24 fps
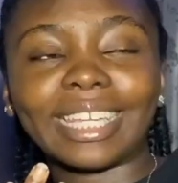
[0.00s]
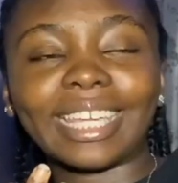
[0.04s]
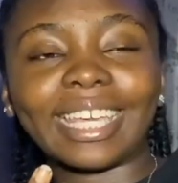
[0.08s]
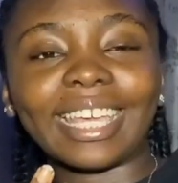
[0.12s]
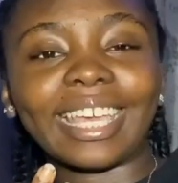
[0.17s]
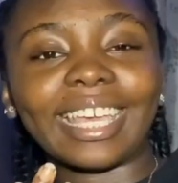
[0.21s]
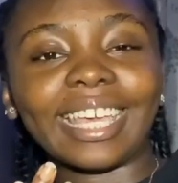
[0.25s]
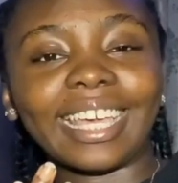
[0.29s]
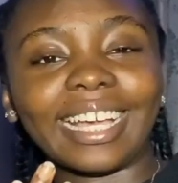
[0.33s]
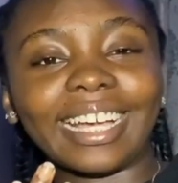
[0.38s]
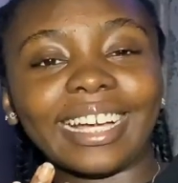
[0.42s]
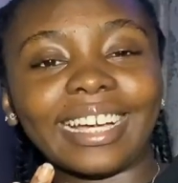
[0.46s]

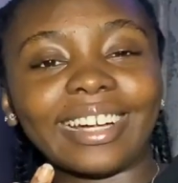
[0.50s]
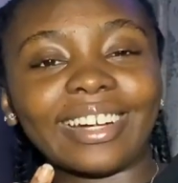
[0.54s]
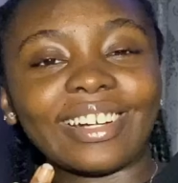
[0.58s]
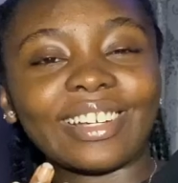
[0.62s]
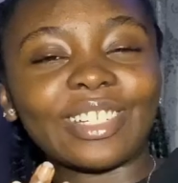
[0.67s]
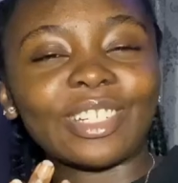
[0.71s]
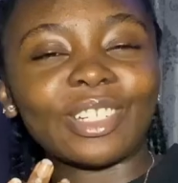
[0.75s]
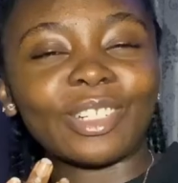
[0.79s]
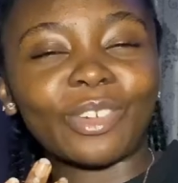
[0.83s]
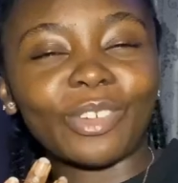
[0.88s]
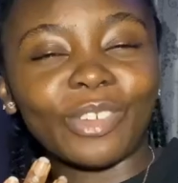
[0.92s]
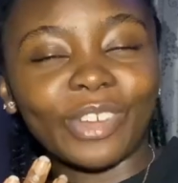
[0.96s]
king
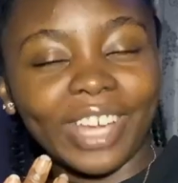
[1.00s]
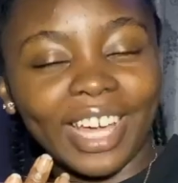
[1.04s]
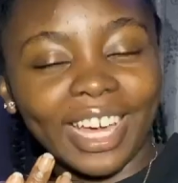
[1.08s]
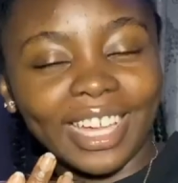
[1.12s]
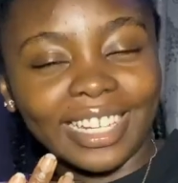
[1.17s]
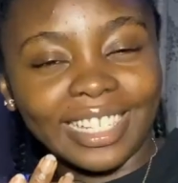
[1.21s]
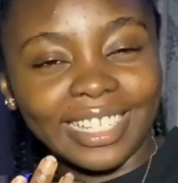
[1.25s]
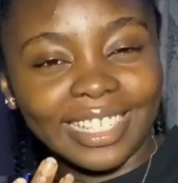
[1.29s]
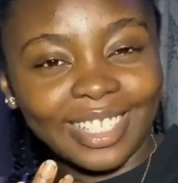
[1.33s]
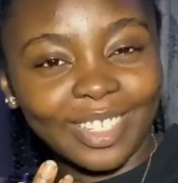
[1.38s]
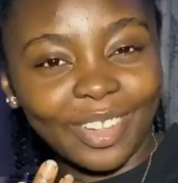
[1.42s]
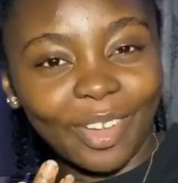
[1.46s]
because
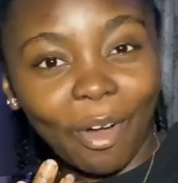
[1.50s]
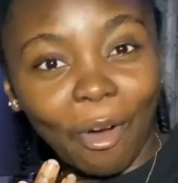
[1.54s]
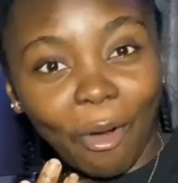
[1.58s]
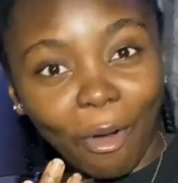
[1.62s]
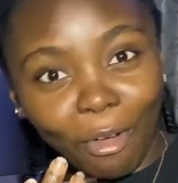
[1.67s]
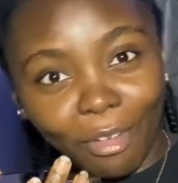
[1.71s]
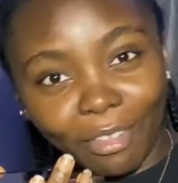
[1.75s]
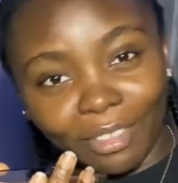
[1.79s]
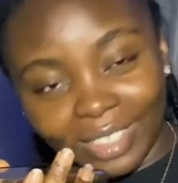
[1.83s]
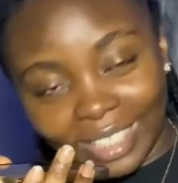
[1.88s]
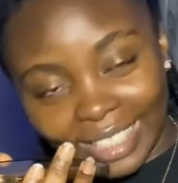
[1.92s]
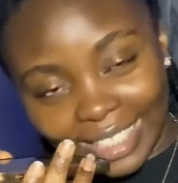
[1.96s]
Rian is
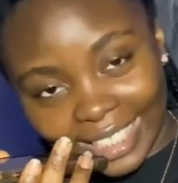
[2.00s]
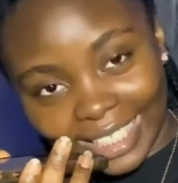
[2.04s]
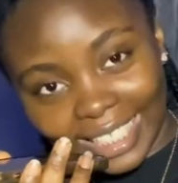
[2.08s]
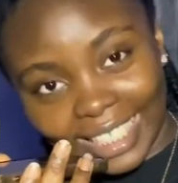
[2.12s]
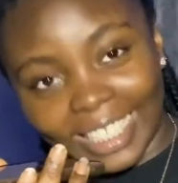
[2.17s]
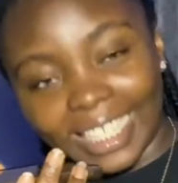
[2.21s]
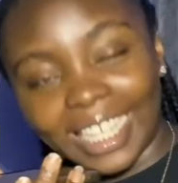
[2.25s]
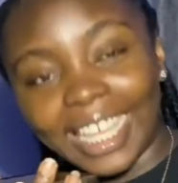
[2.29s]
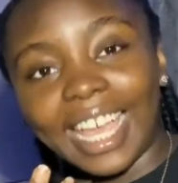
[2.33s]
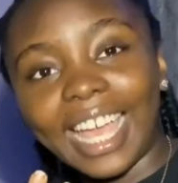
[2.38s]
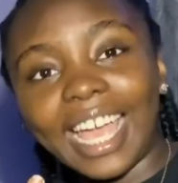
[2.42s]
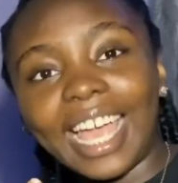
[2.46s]
obviously